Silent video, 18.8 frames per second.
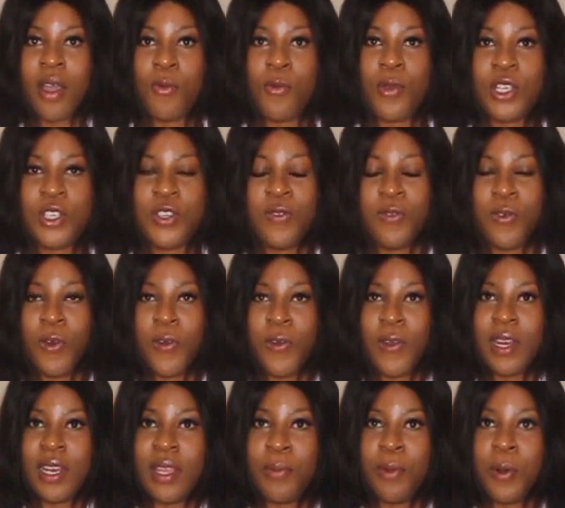which you've
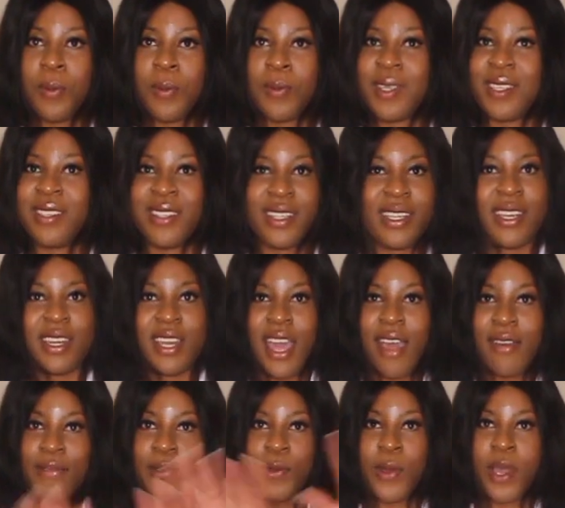already probably seen
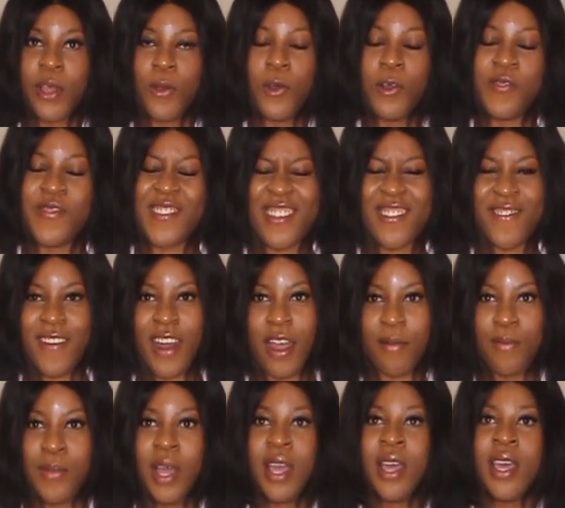everywhere on the
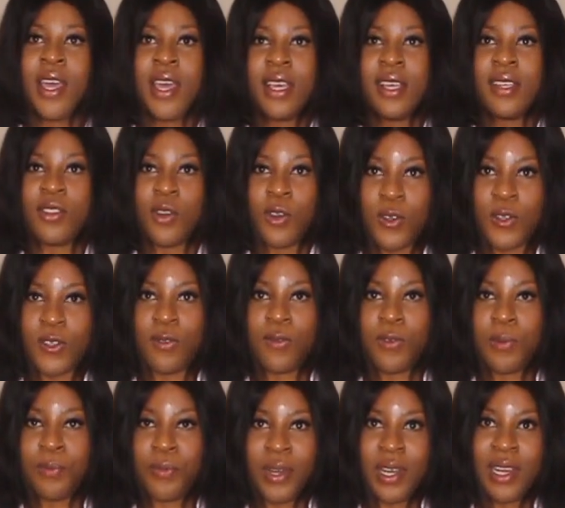gram, is also
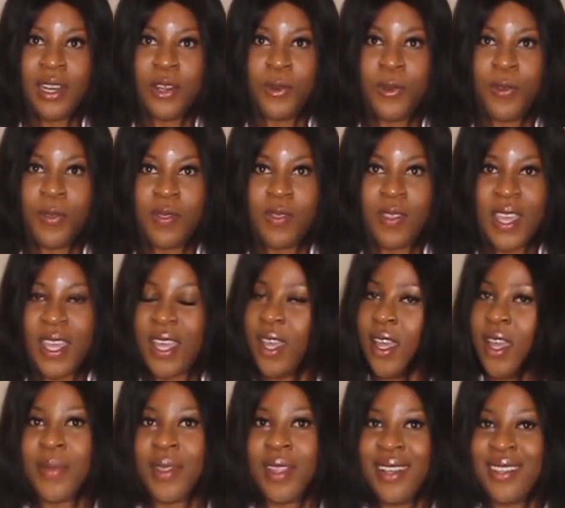from
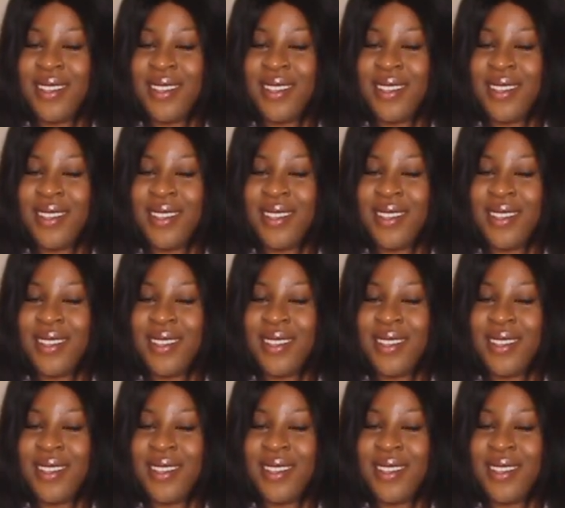Prettylittlething.